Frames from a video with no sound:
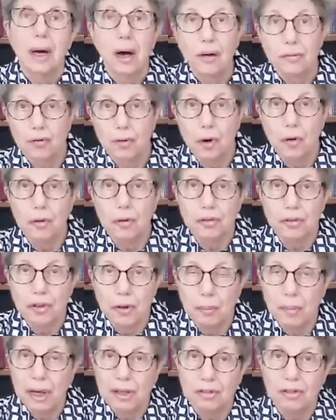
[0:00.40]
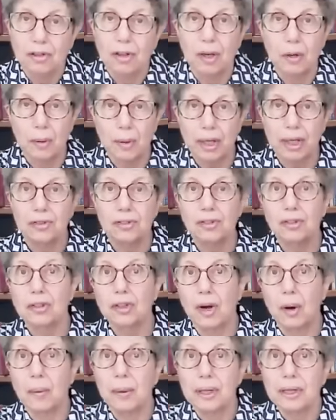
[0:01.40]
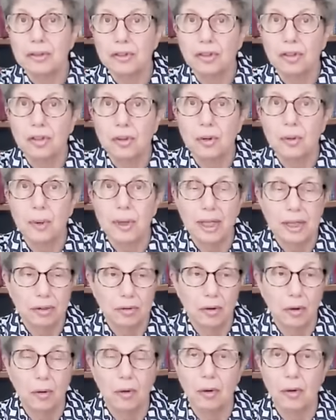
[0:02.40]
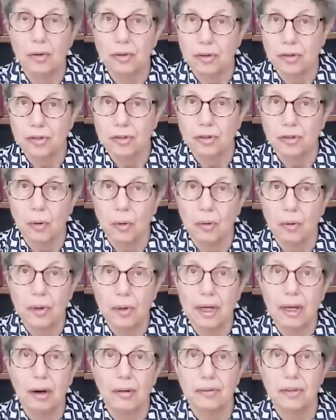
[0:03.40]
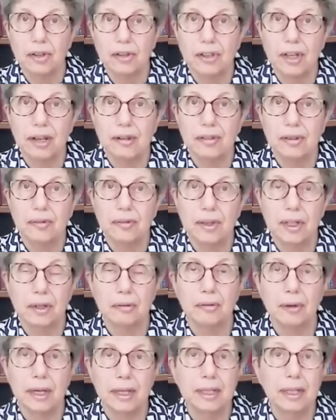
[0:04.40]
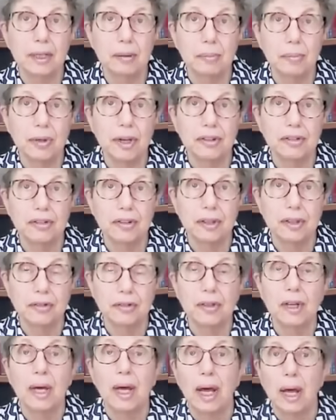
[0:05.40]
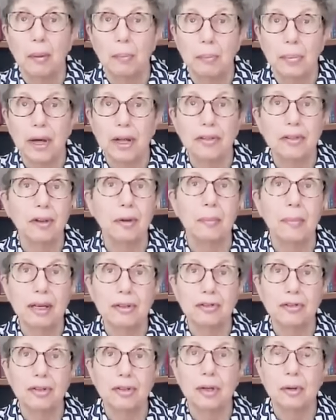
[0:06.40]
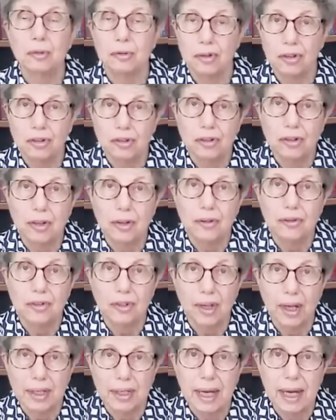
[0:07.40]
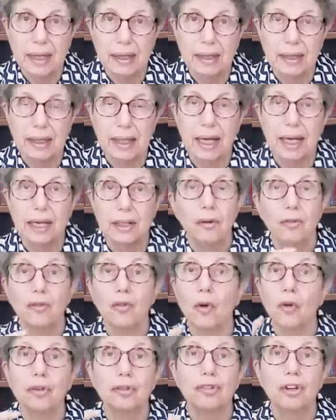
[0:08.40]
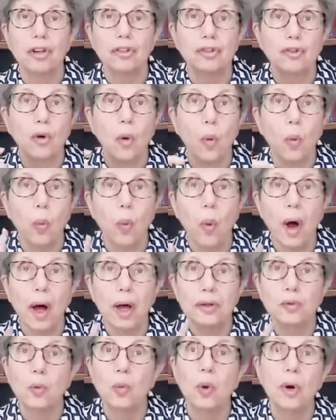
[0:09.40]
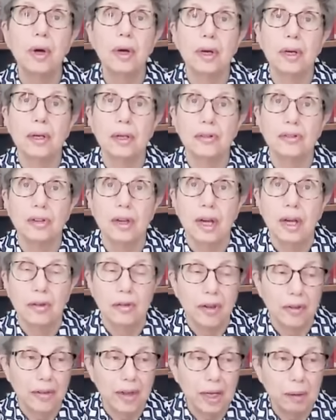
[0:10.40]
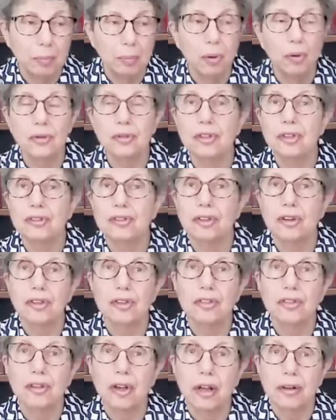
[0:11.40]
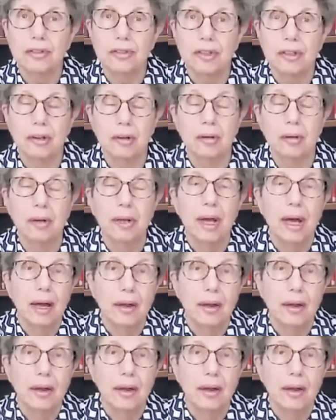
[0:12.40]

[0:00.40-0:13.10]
Of course, the Metro isn't going to ignore the story of the death of the Iranian president, but the Metro deserves an accolade for just one word that they put into this article